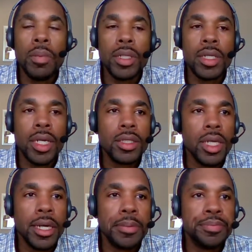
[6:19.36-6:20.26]
because
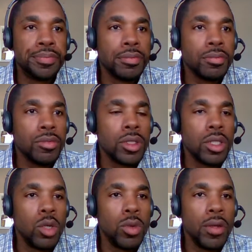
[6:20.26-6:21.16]

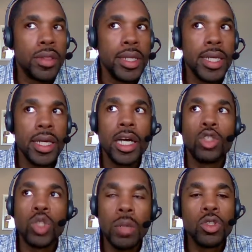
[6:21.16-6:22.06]
with the
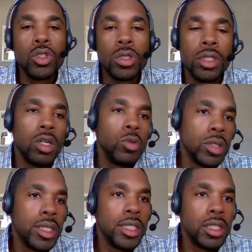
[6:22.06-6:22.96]

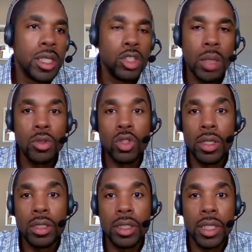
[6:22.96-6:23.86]
with these
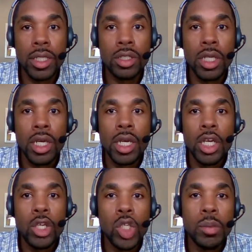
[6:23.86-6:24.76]
troubleshooting skills,
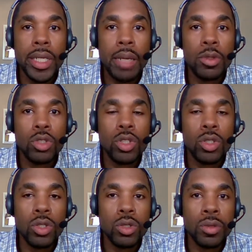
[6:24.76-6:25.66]
you'll be able
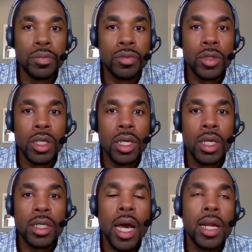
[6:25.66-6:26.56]
to
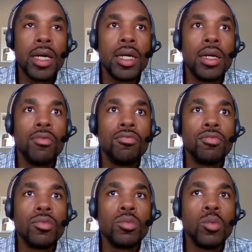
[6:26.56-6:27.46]
kind of
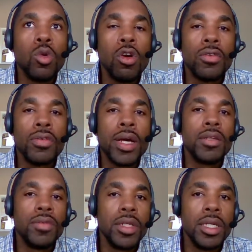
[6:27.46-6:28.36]
more
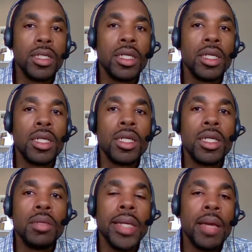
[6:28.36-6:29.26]
effectively
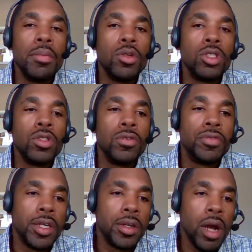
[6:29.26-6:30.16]
be able to
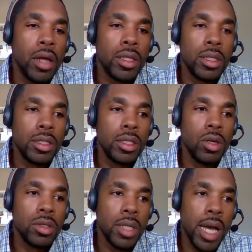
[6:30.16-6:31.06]
figure out,
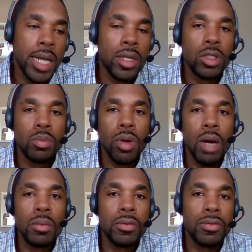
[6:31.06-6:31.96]
diagnose the
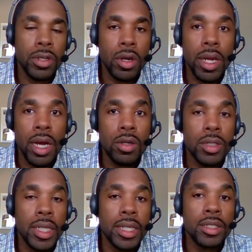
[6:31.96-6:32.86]
problem and figure it
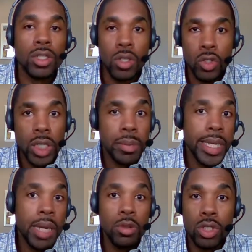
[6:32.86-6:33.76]
out, and so you can
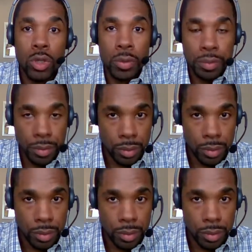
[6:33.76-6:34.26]
be able to